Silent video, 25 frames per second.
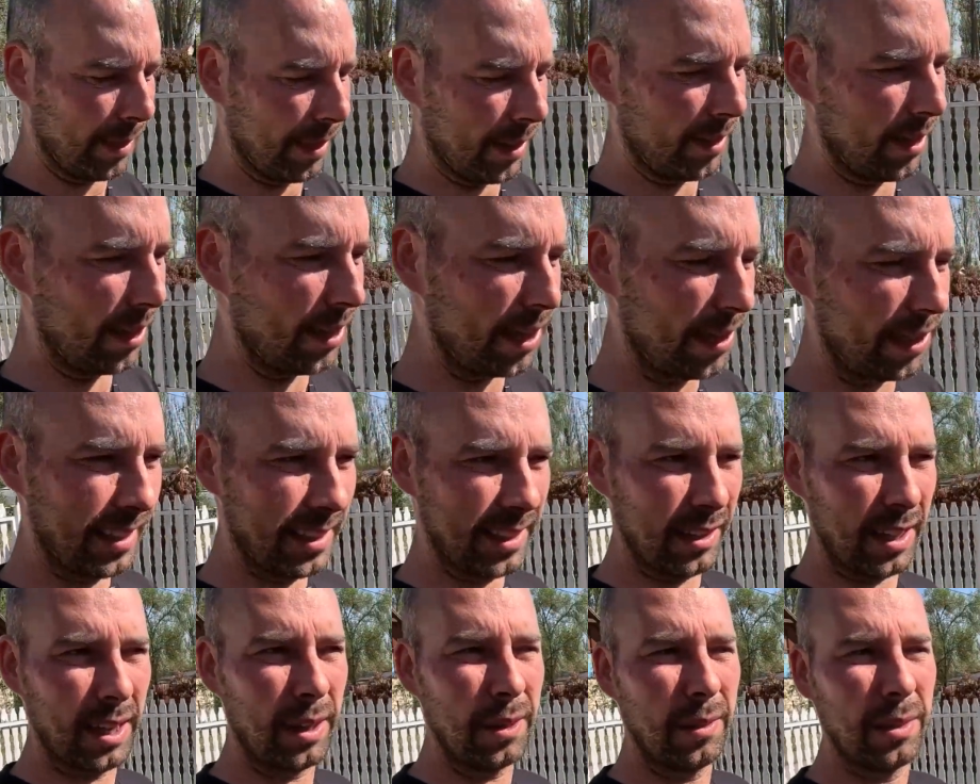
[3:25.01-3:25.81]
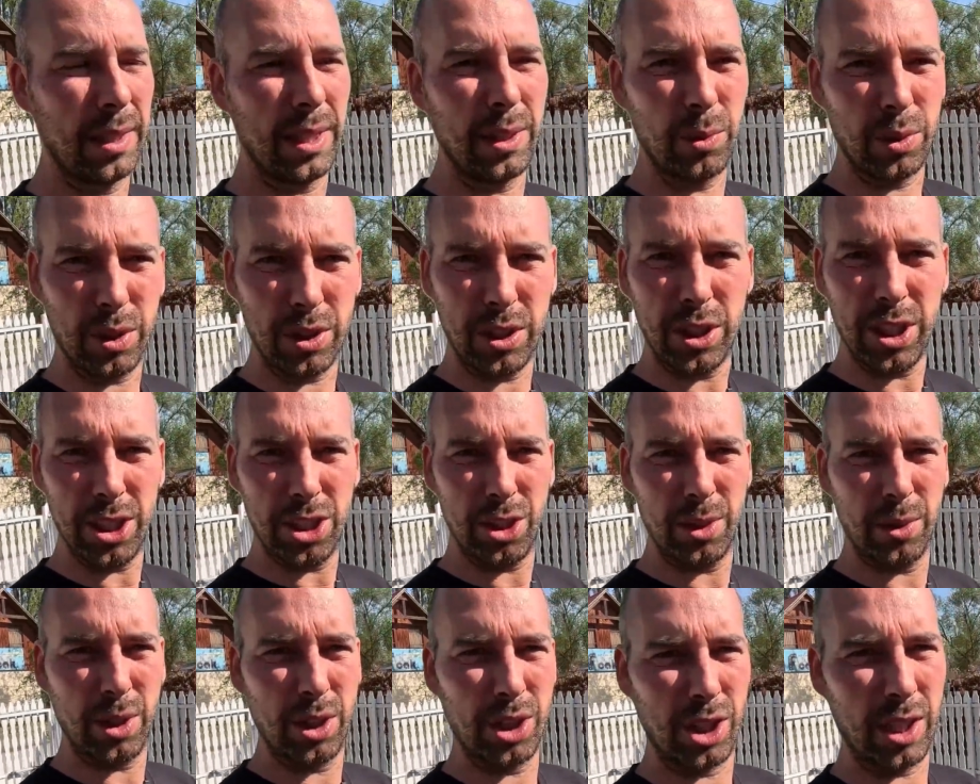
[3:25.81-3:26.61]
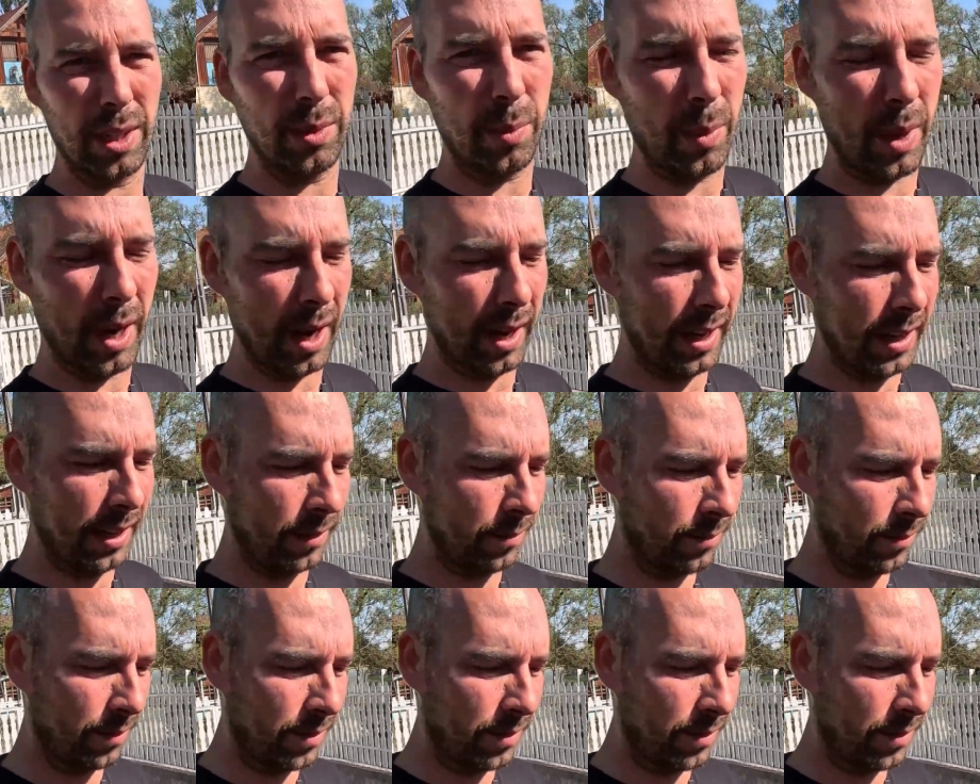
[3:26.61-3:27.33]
Let's start from the distribution box.